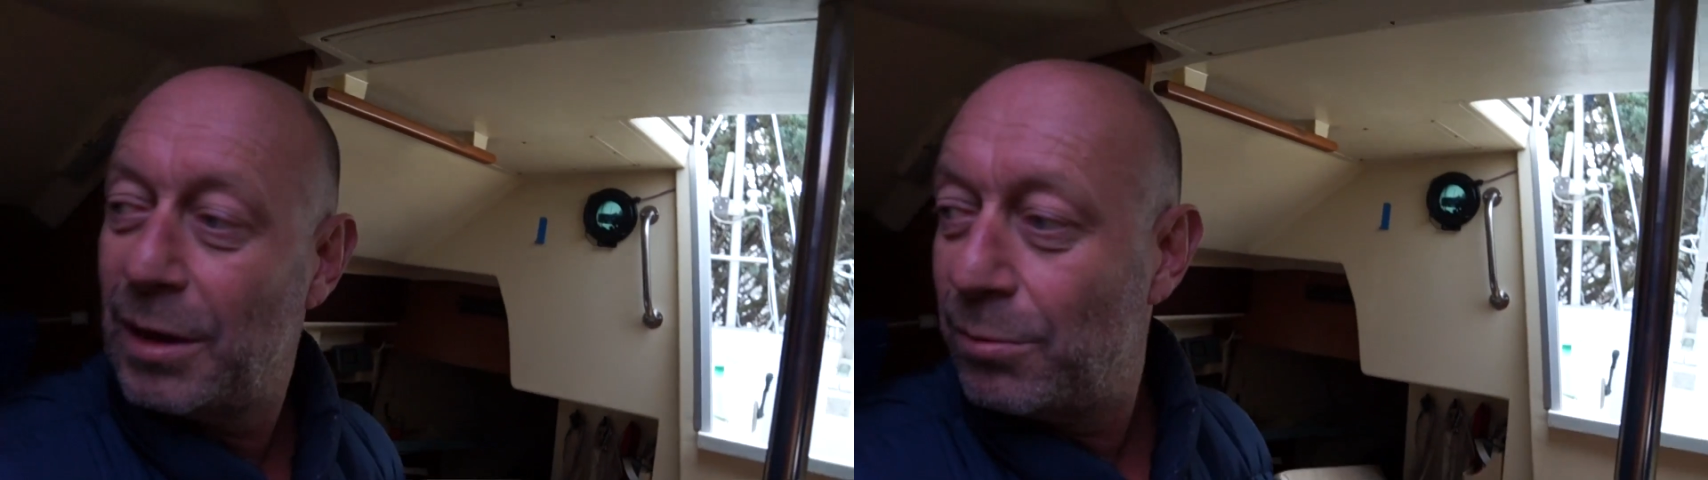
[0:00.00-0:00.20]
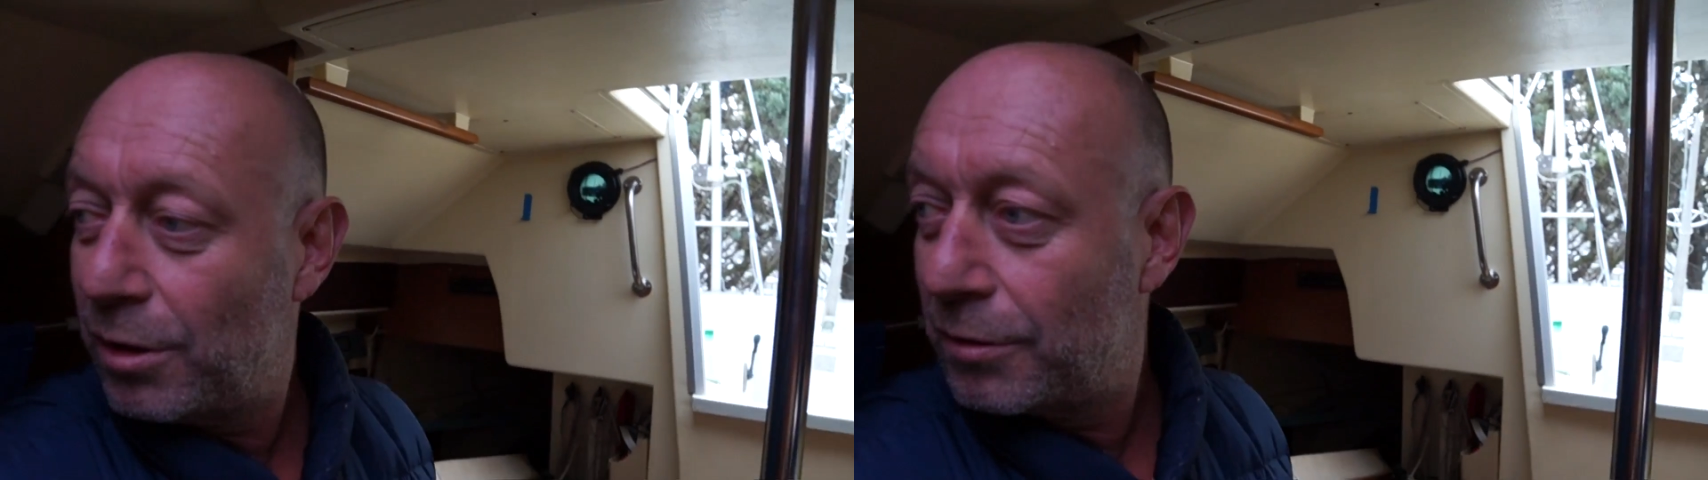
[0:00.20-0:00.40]

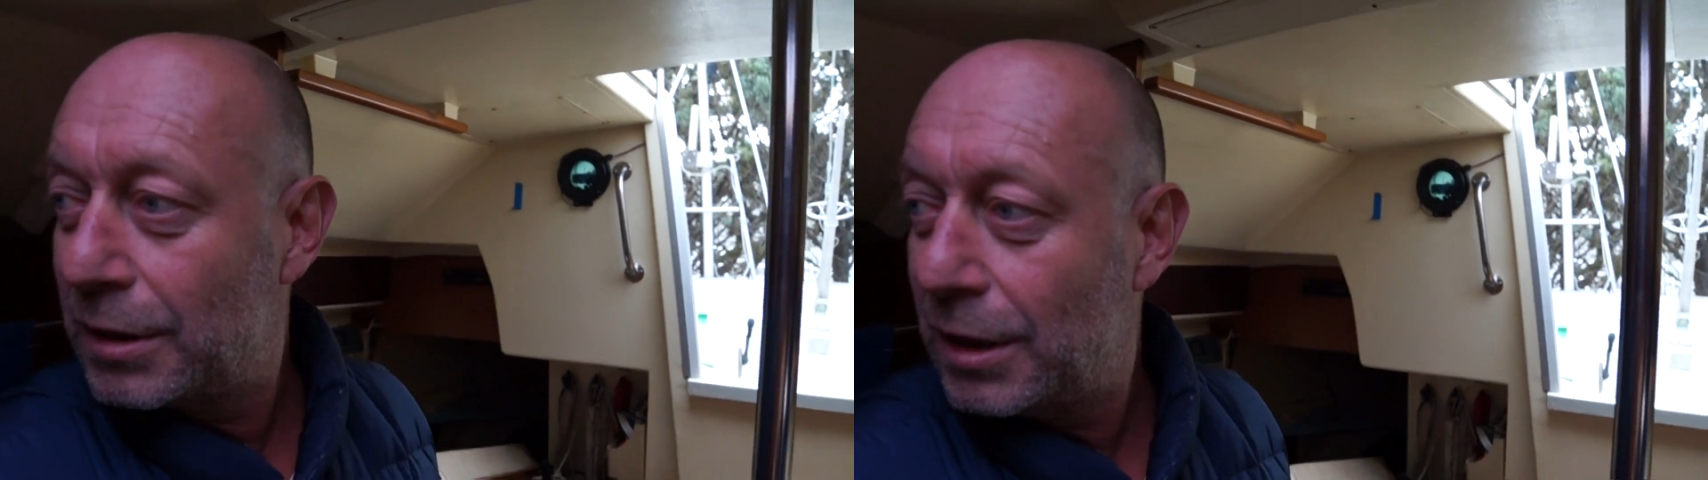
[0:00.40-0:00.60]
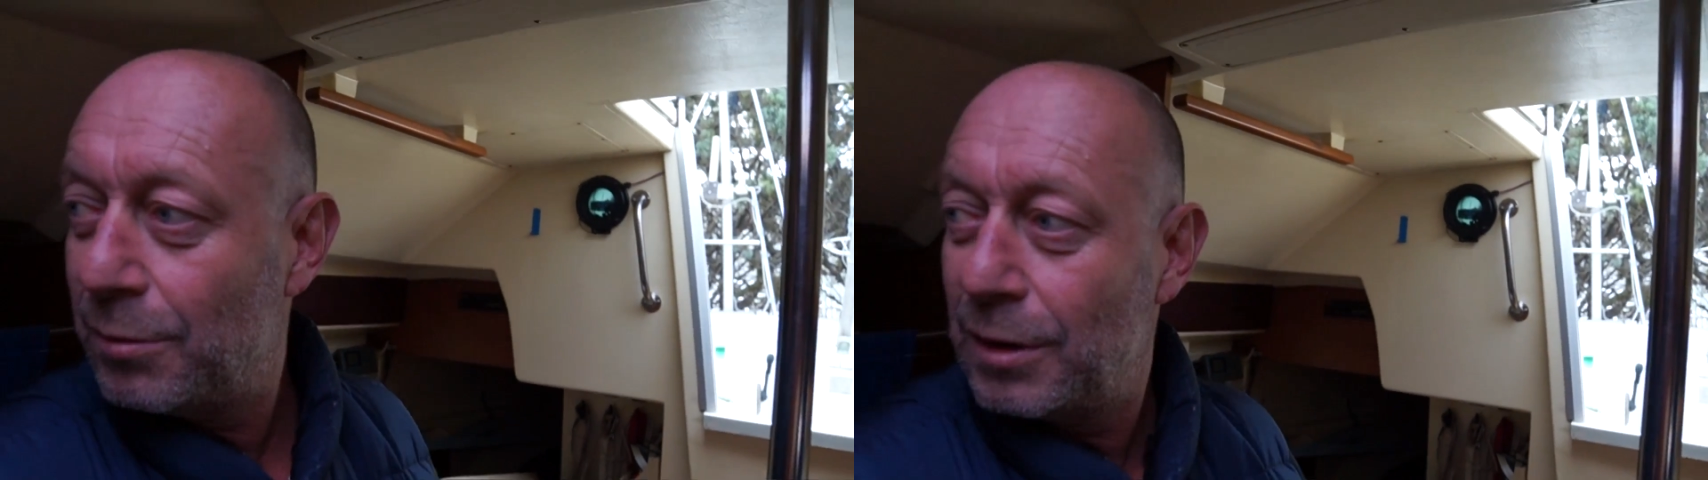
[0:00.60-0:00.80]
my brother
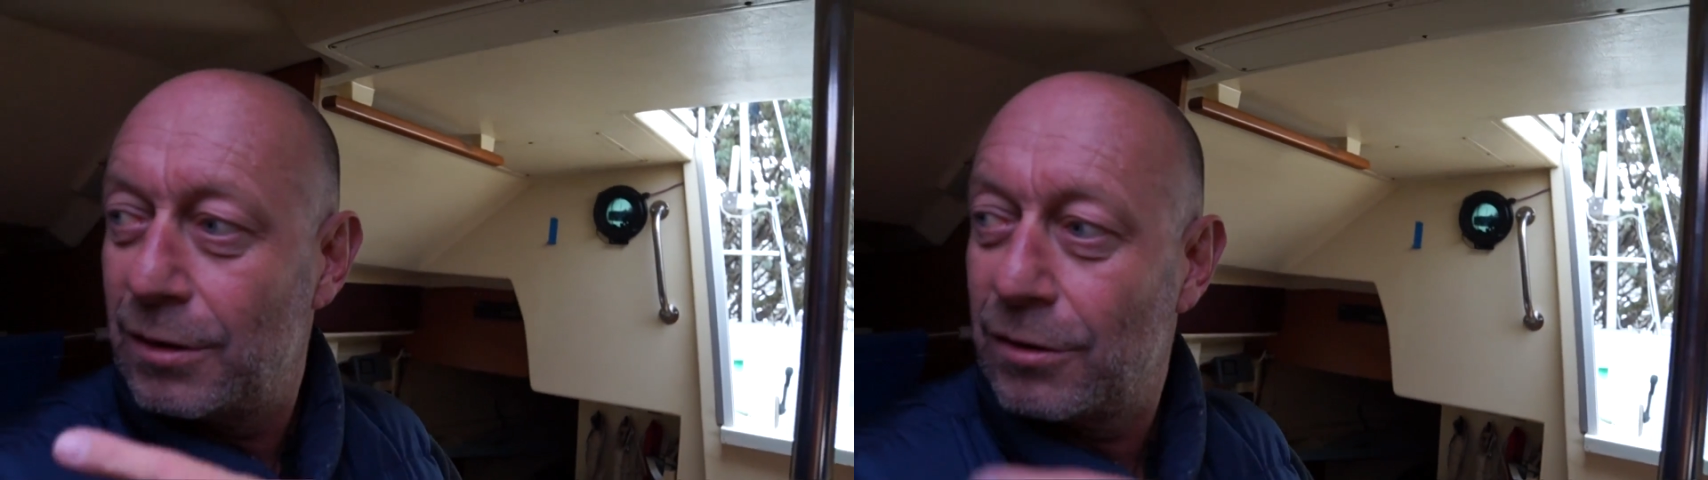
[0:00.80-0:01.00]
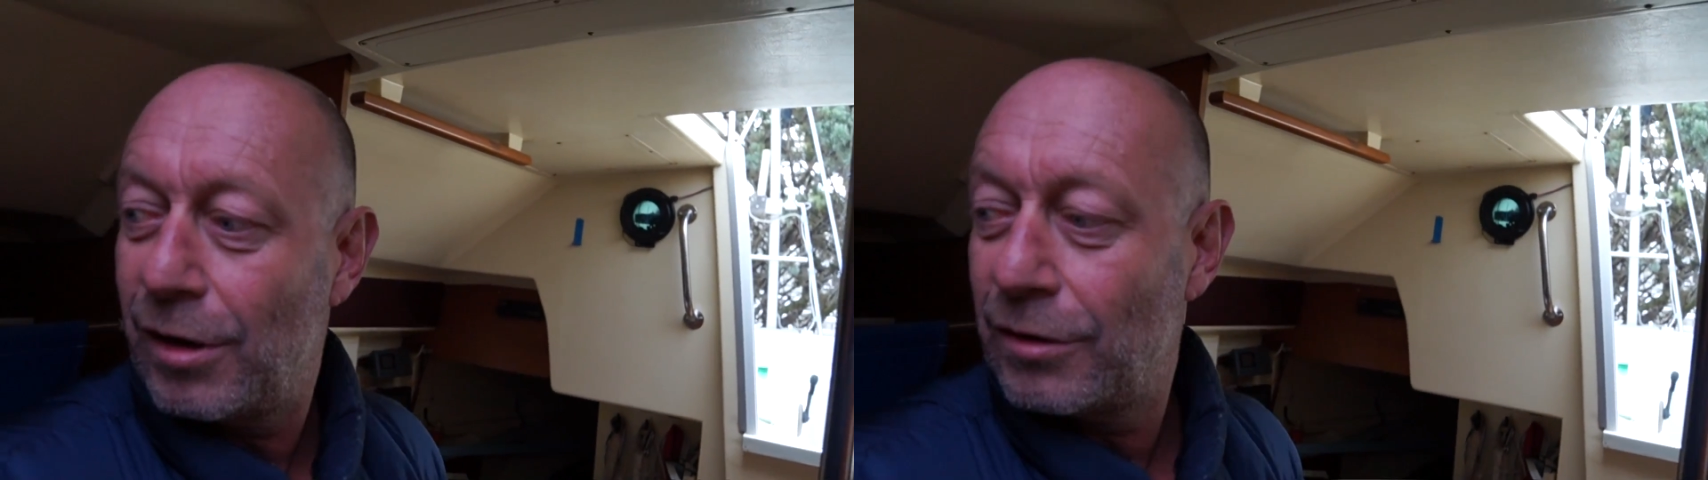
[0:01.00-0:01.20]
came. He
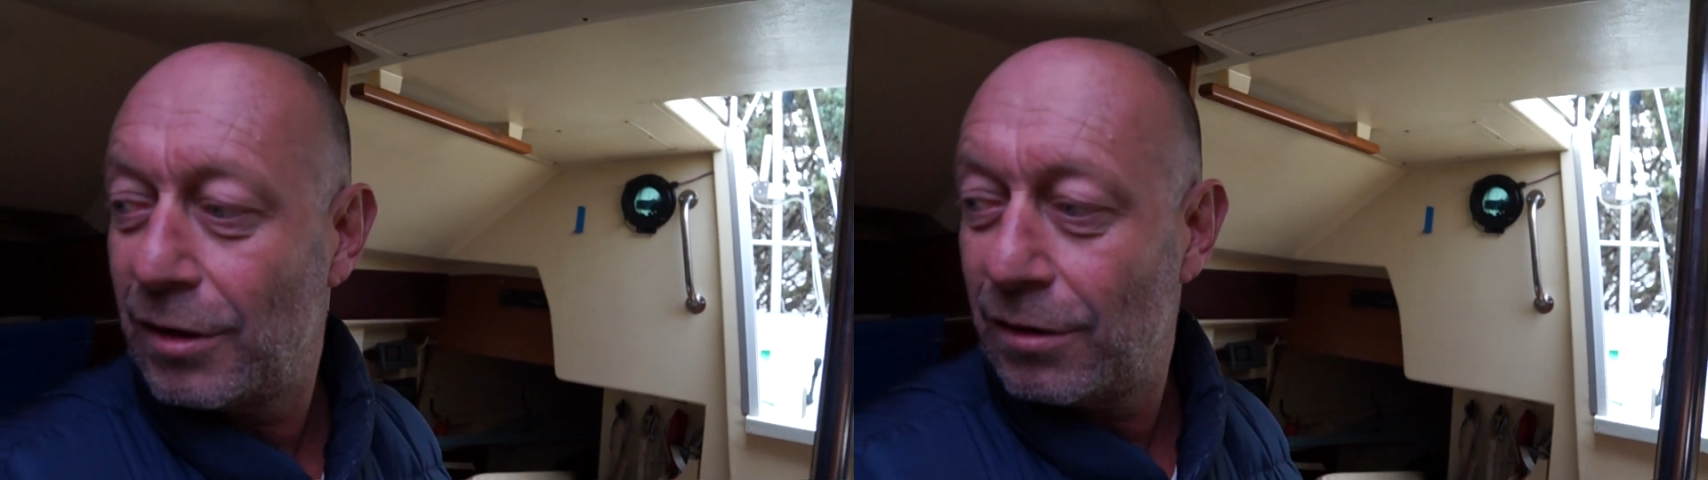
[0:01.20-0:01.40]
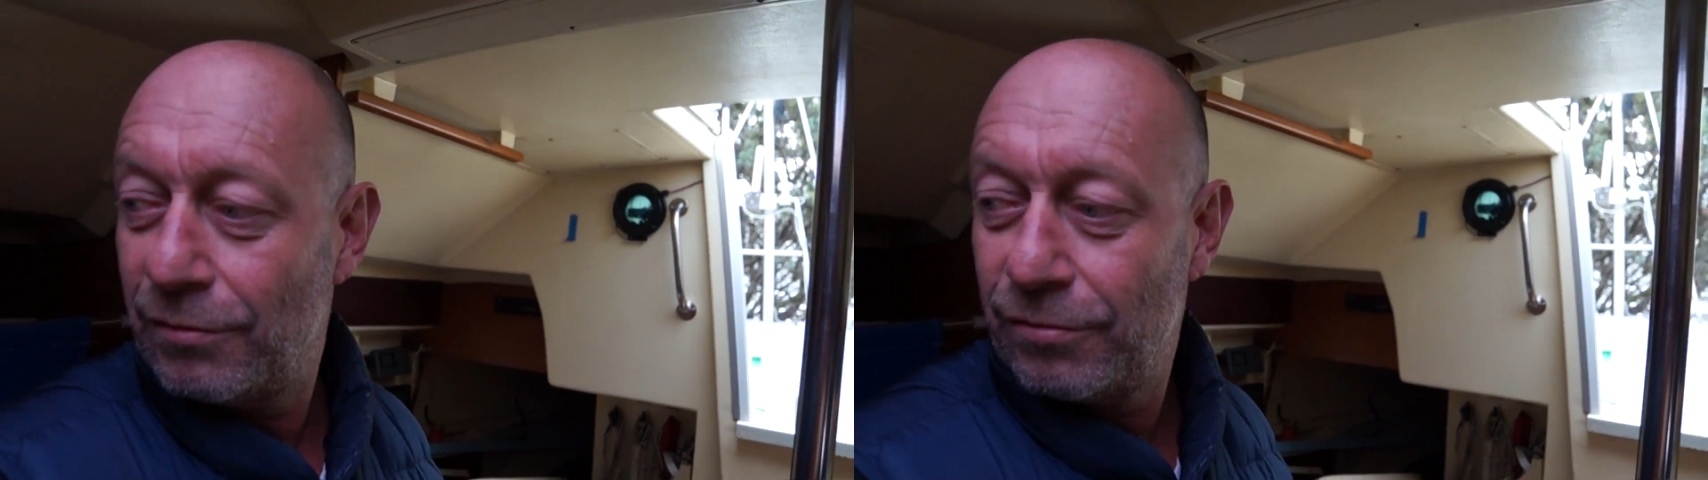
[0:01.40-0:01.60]
could crash
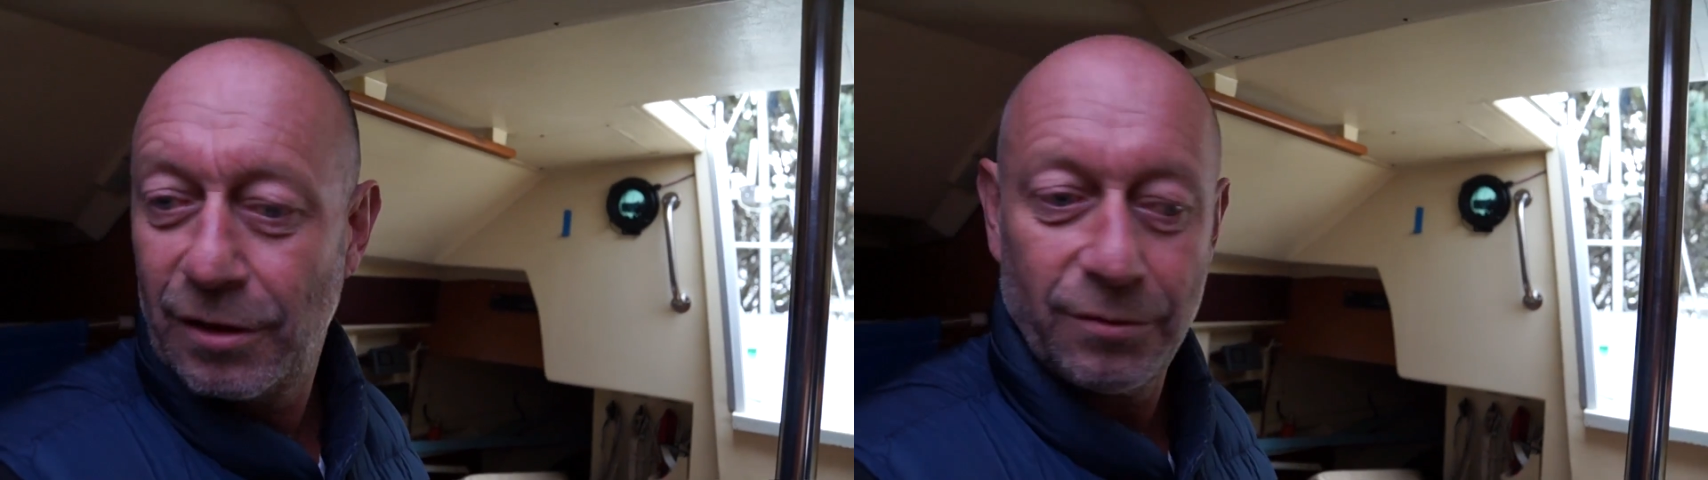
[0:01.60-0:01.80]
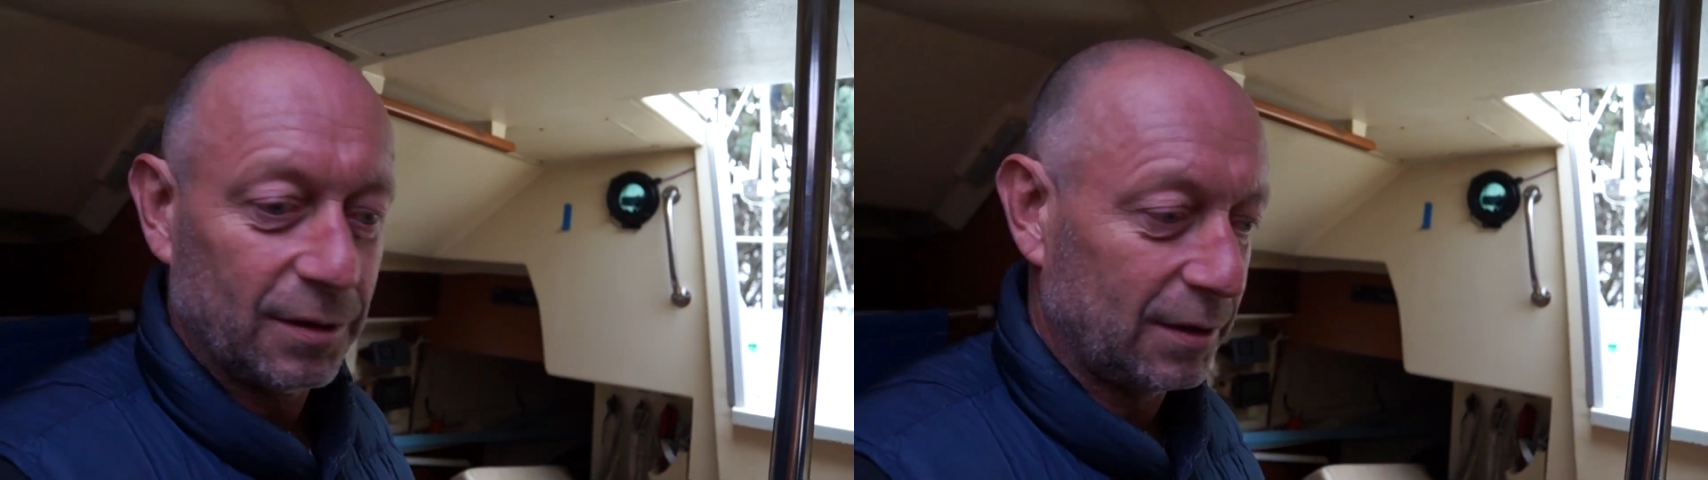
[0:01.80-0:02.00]
out in the
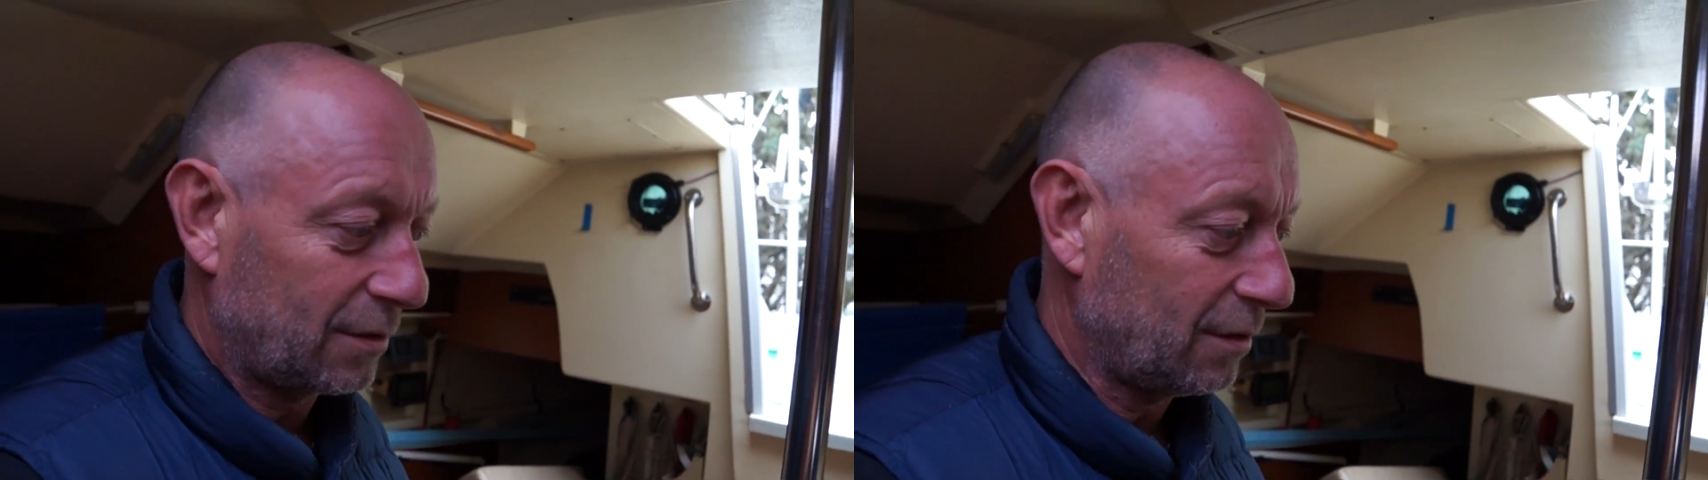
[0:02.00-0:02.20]
front with his